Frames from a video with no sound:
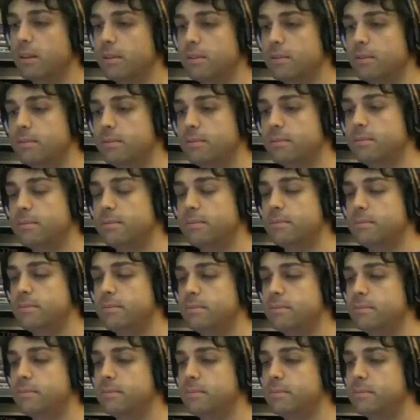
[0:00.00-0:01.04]

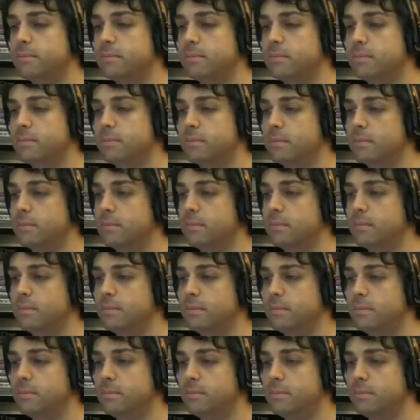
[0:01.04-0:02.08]

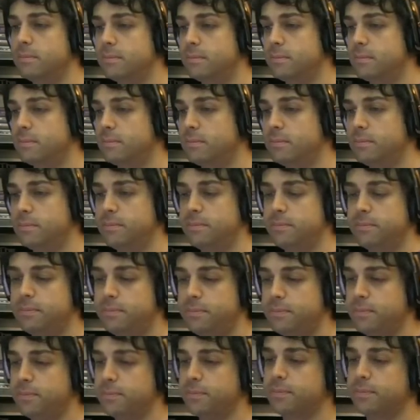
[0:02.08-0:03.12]

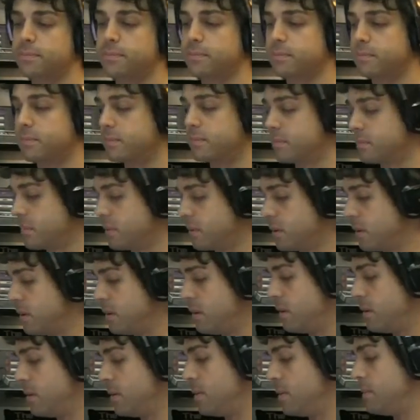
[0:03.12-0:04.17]

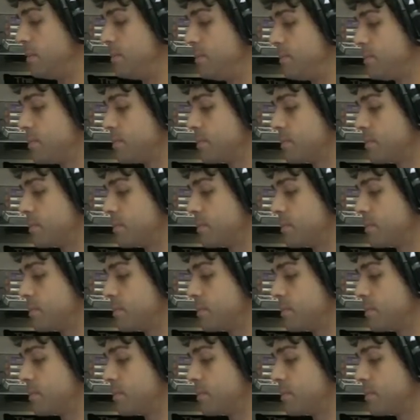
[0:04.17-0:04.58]
(not speaking)